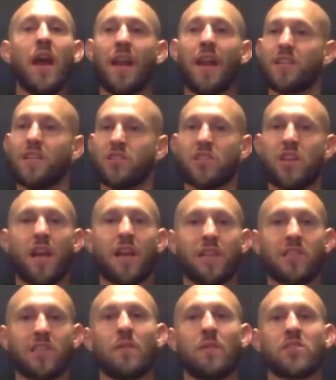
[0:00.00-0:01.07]
and I just kind of
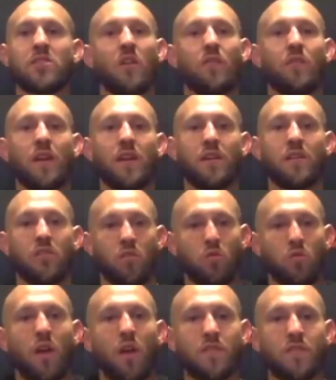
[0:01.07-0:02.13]
tell myself like, you
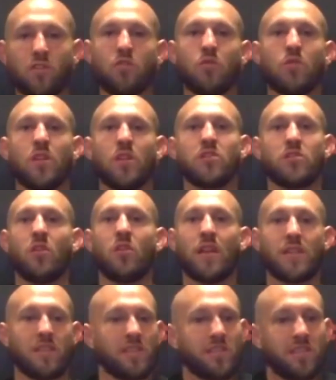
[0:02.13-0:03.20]
love to do this. You know,
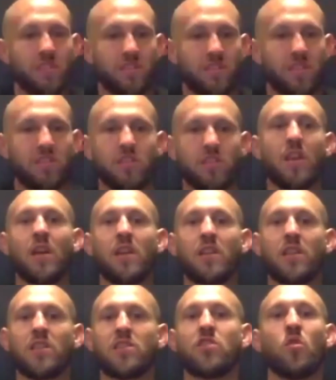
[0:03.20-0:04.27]
like this is this is
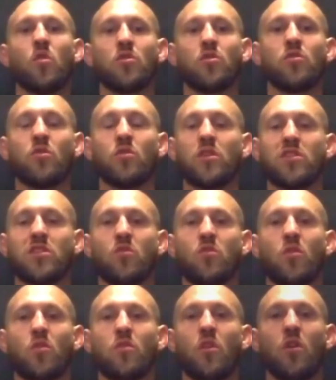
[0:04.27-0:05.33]
this is all you do. This is
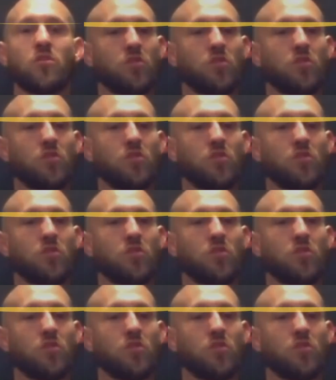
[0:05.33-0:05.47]
all you know.